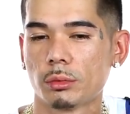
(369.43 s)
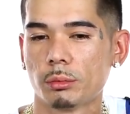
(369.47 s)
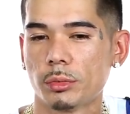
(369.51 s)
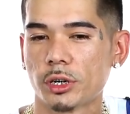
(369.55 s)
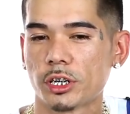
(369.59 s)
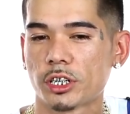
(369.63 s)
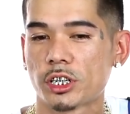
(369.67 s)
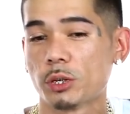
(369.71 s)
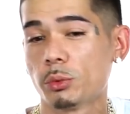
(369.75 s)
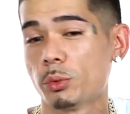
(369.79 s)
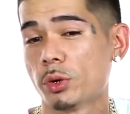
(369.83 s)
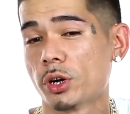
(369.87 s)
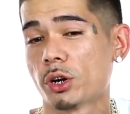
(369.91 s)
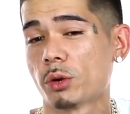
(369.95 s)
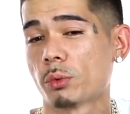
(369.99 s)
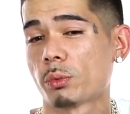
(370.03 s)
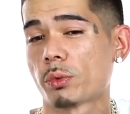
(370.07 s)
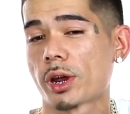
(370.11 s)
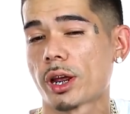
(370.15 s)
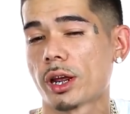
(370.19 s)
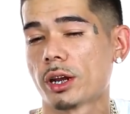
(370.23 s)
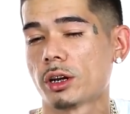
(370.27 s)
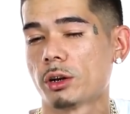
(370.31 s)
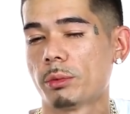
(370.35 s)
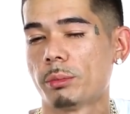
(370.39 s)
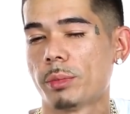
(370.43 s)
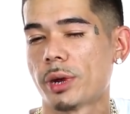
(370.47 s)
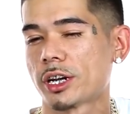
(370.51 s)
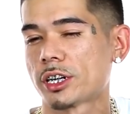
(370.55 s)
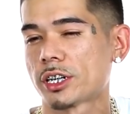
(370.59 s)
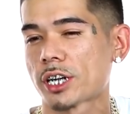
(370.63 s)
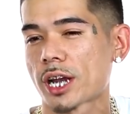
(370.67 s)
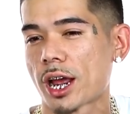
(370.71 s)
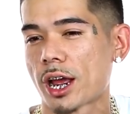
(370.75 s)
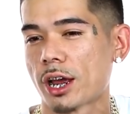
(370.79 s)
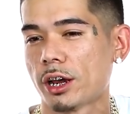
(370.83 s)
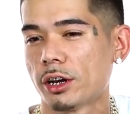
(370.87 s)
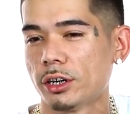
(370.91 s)
But she wasn't around in my
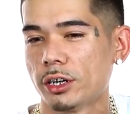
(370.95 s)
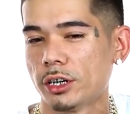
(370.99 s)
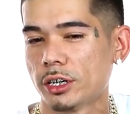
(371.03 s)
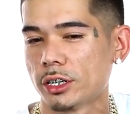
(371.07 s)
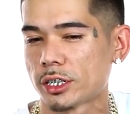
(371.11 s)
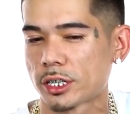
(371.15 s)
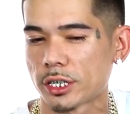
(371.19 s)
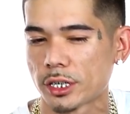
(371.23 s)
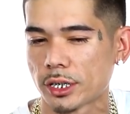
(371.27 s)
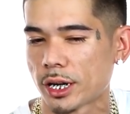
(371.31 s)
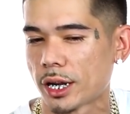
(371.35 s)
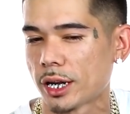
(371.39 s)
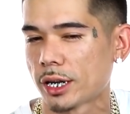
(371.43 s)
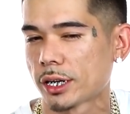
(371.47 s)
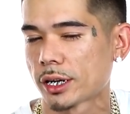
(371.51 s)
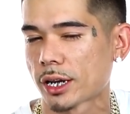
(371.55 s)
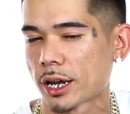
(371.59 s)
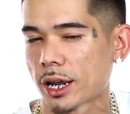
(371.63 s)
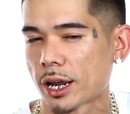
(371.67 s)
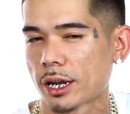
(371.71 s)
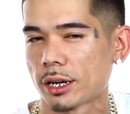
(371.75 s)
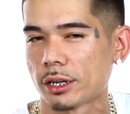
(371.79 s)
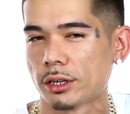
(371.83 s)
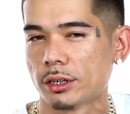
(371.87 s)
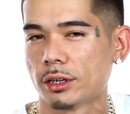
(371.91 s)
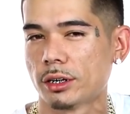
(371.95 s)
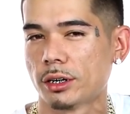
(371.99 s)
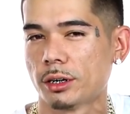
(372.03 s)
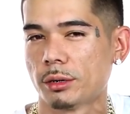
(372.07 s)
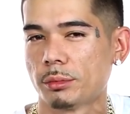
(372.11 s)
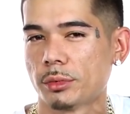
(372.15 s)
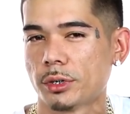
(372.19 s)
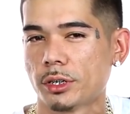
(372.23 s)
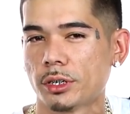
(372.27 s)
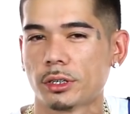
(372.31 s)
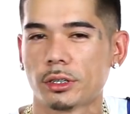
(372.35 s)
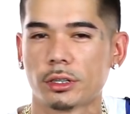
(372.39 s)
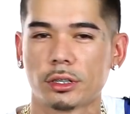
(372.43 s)
childhood, shit like that, you know what I
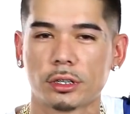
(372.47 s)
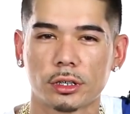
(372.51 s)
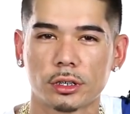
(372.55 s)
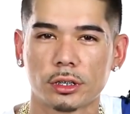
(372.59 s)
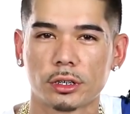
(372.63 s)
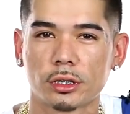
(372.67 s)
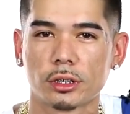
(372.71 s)
mean?